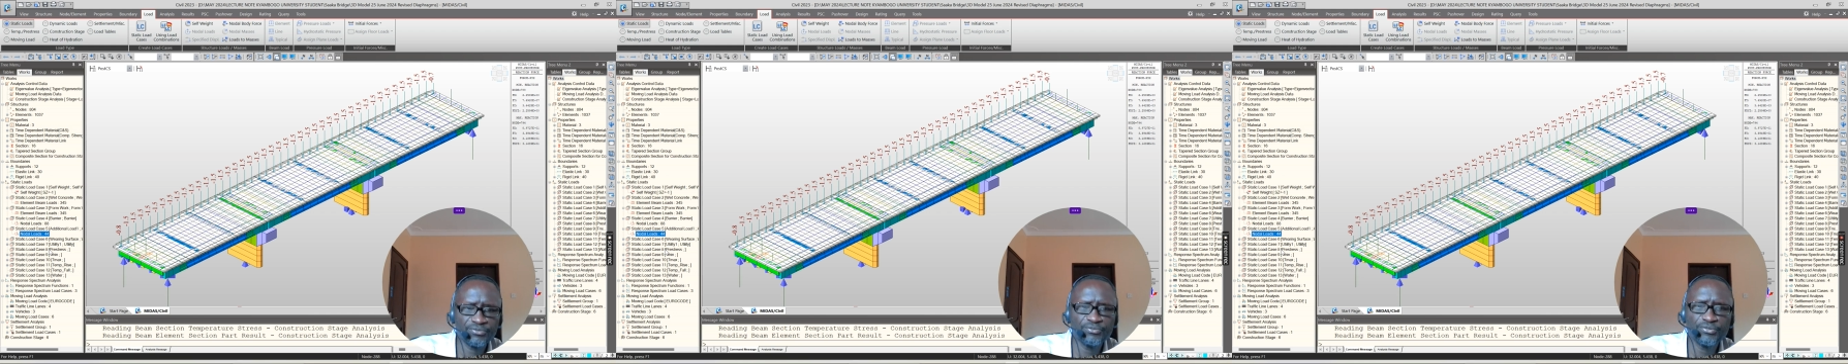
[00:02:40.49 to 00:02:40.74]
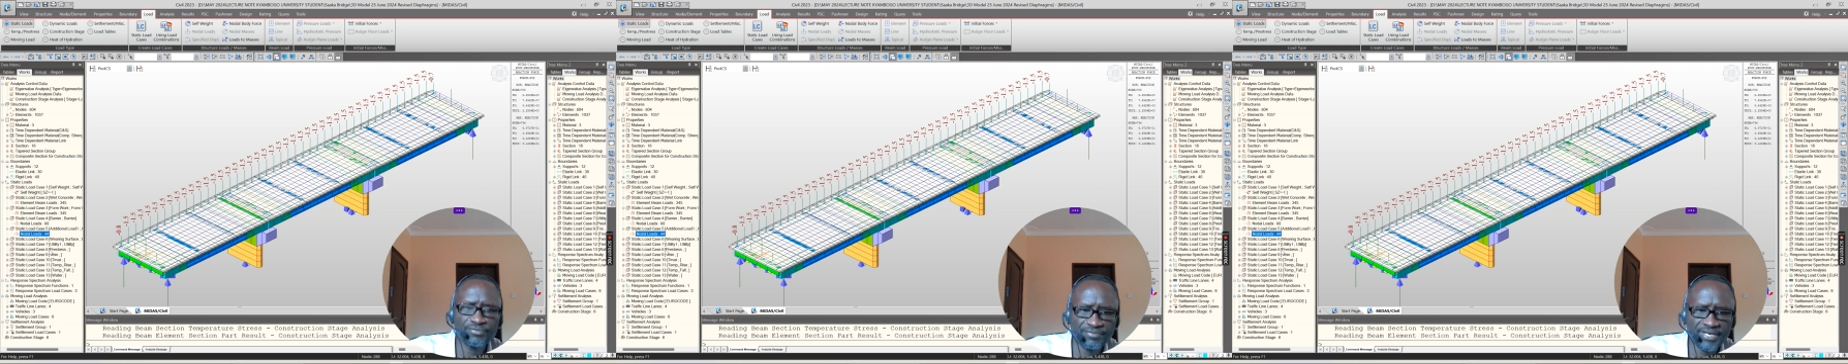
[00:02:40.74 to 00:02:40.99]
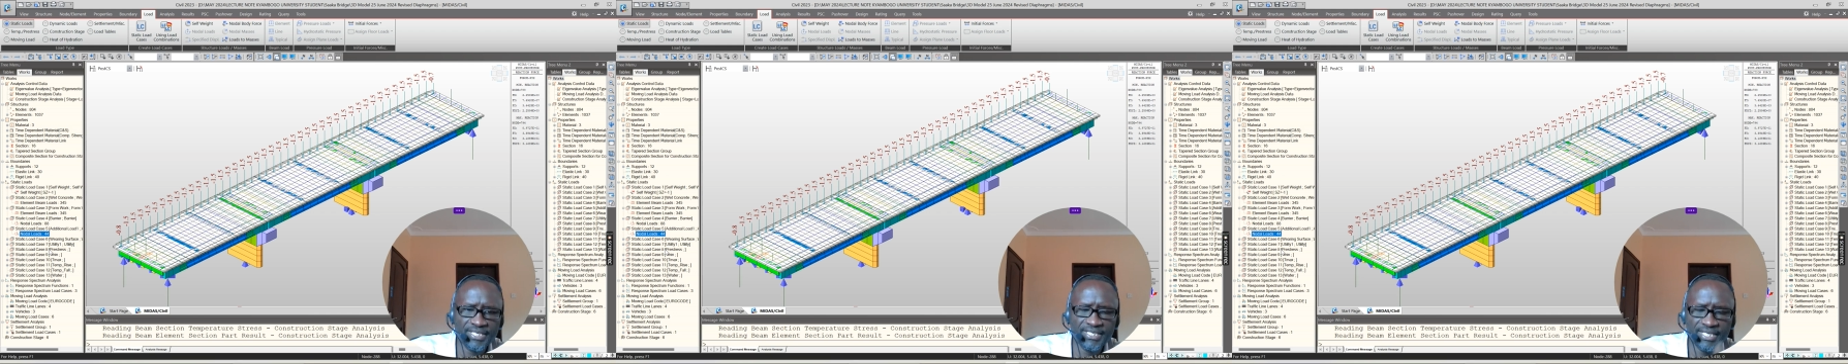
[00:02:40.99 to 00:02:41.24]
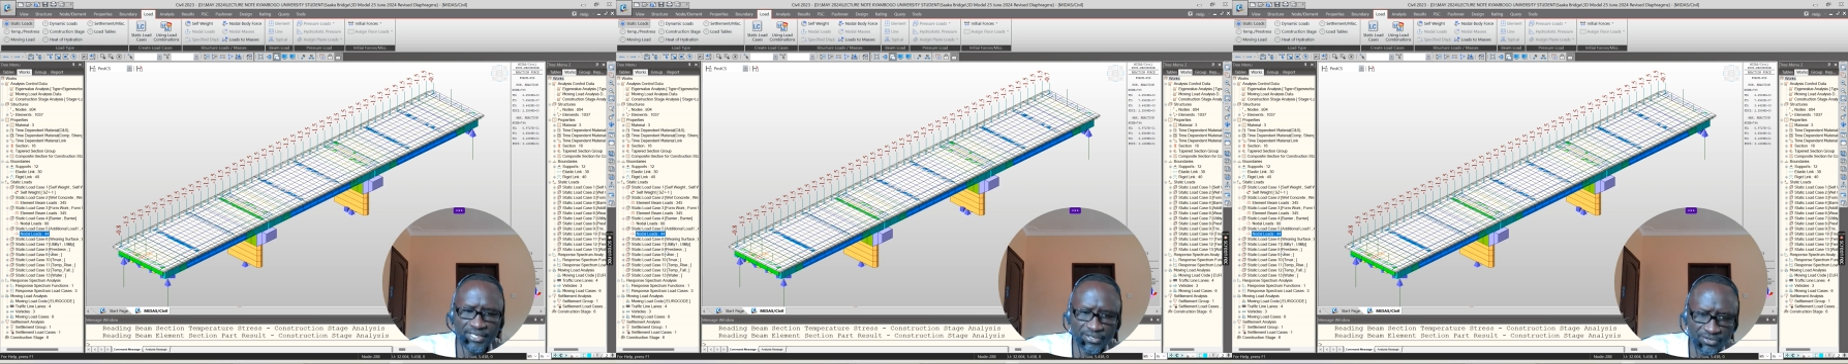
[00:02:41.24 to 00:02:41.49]
You
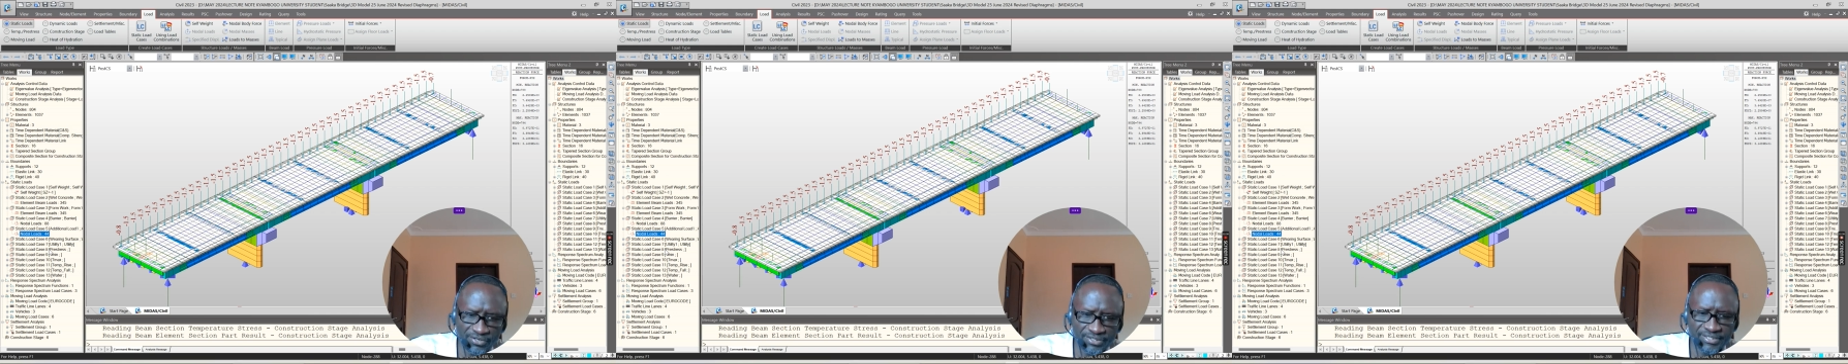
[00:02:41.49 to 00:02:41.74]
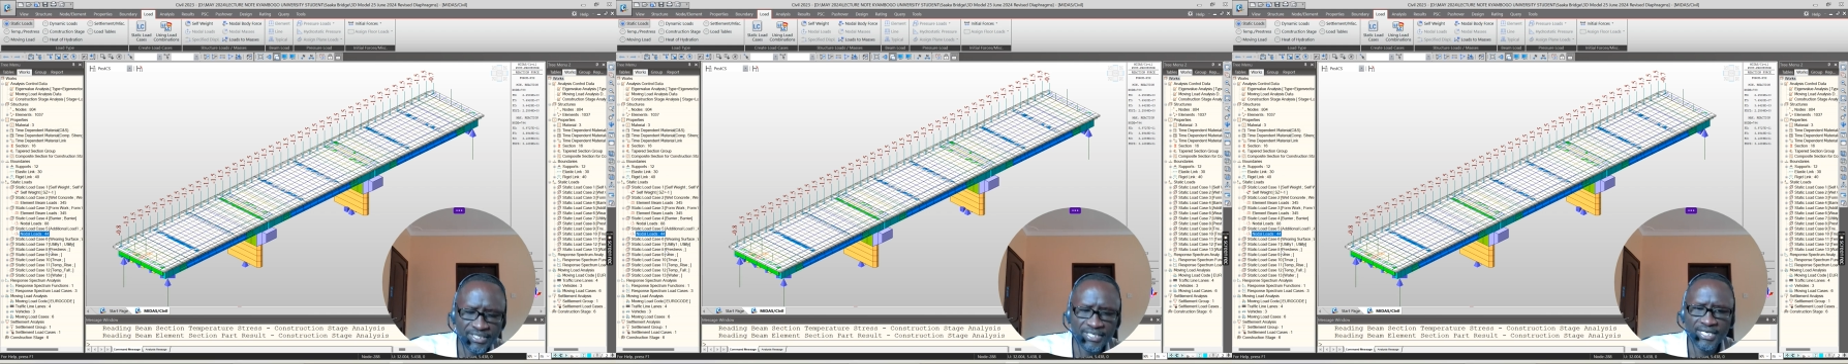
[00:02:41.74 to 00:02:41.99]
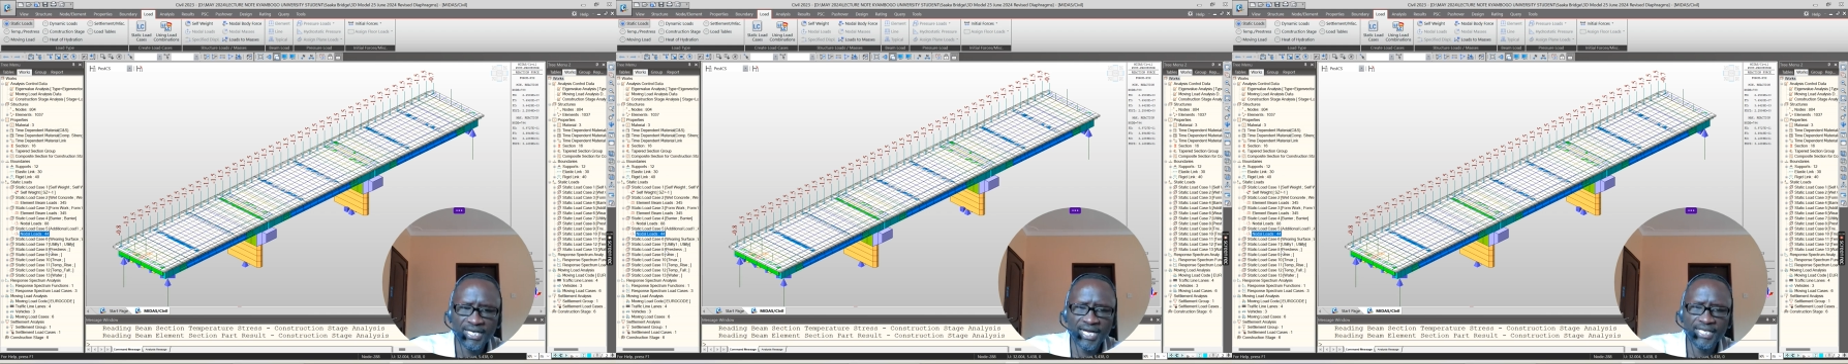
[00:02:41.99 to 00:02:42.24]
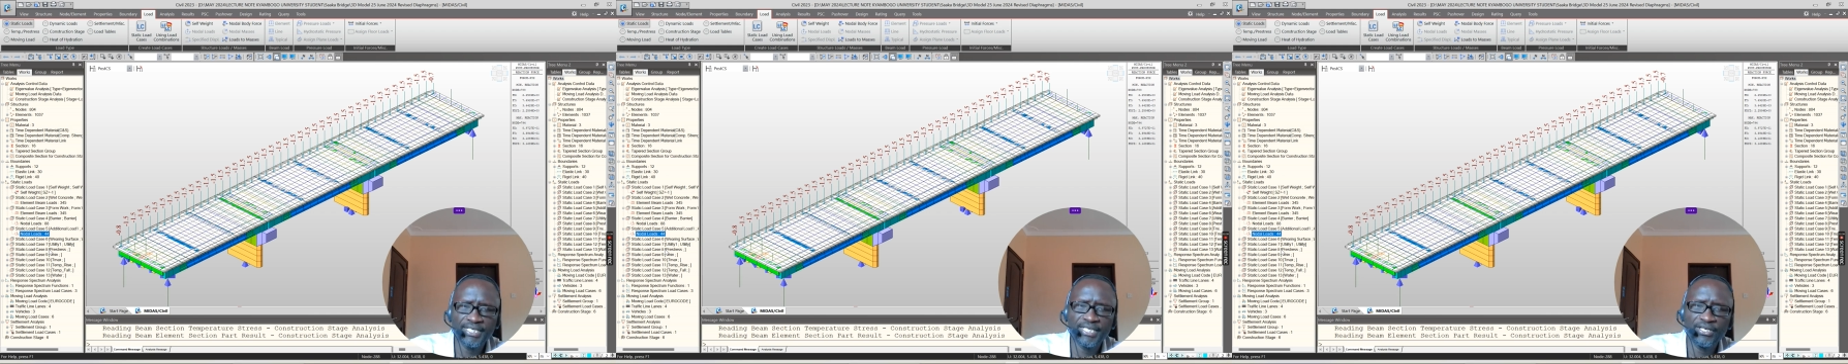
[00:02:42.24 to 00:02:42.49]
define the load
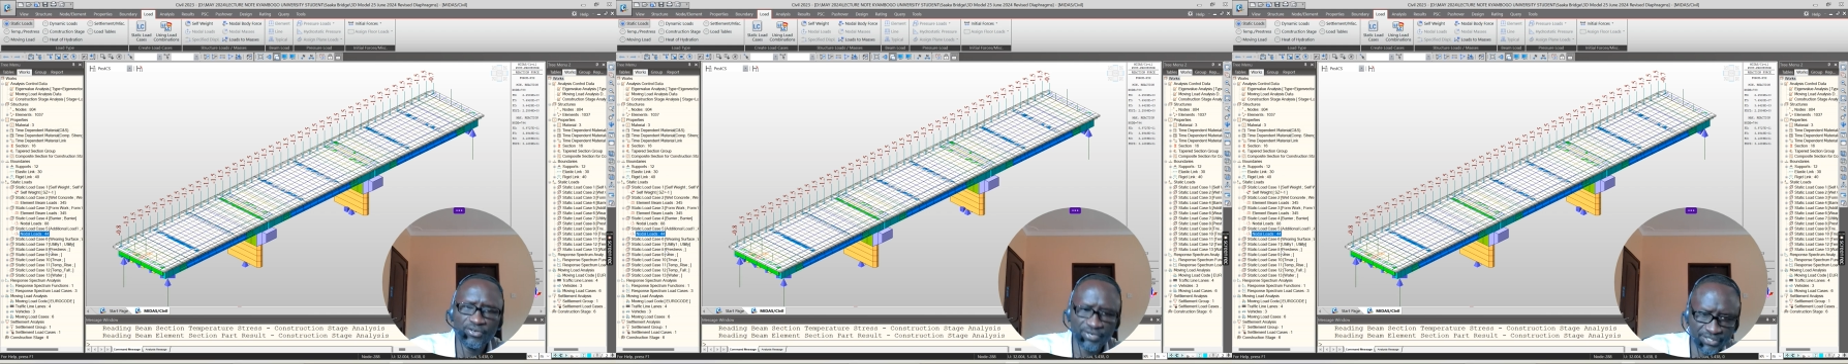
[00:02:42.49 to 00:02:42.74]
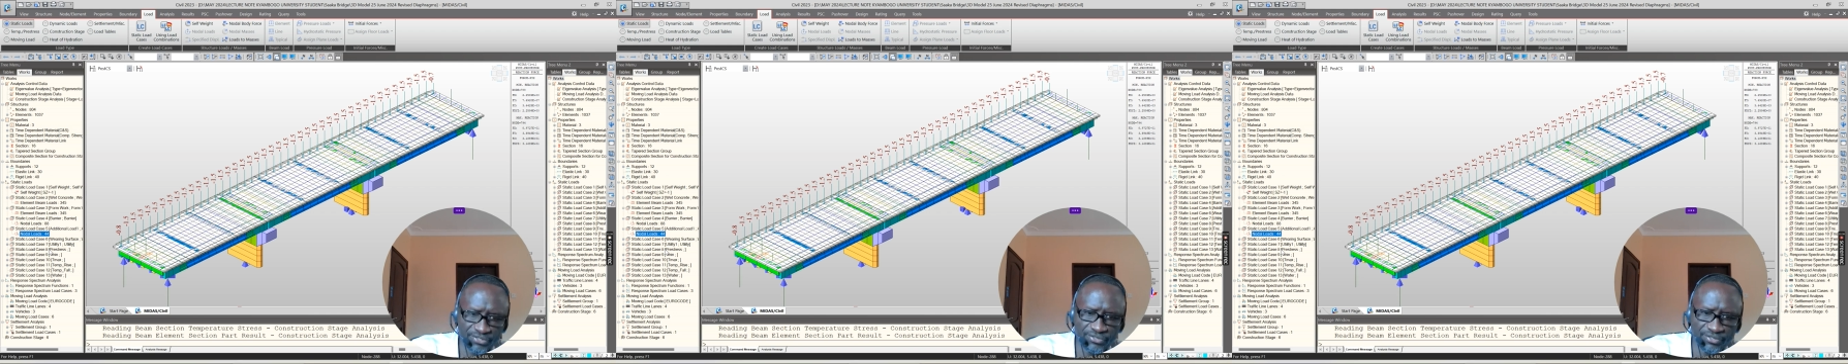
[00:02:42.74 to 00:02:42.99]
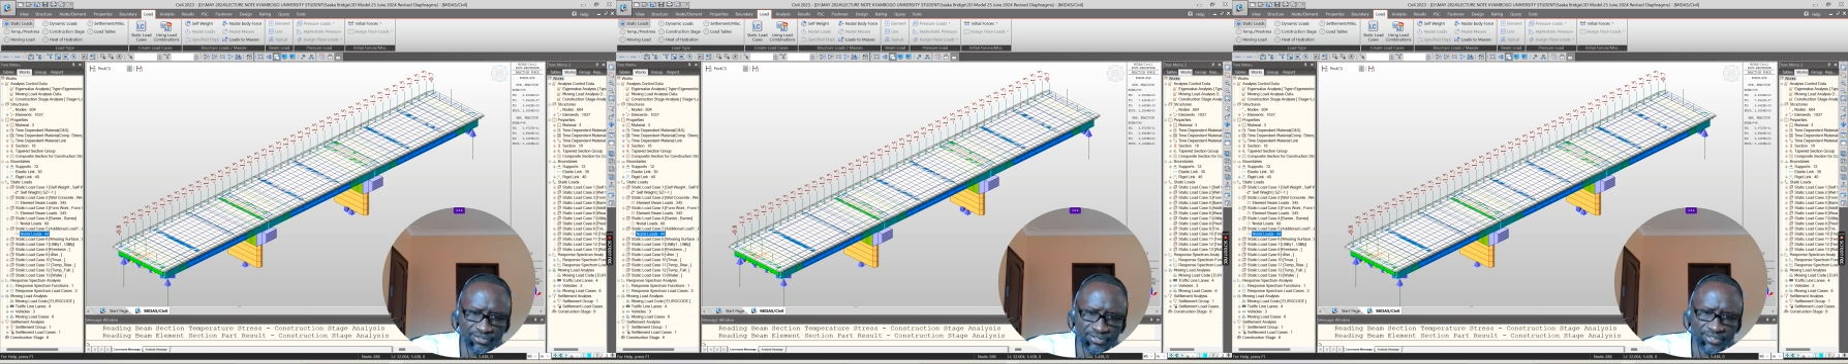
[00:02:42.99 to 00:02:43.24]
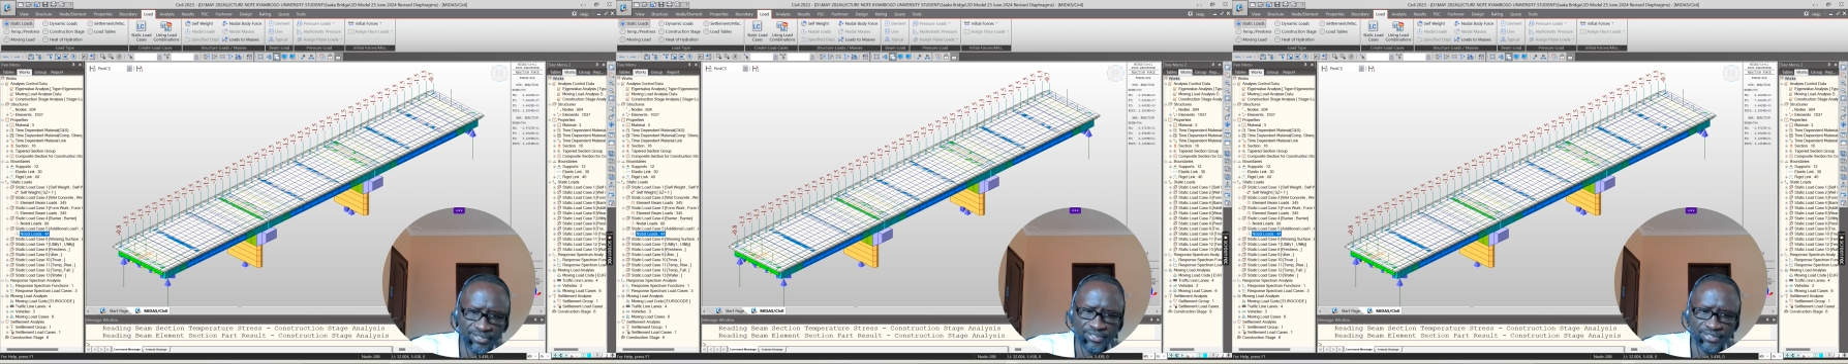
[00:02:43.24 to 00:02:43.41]
and the location.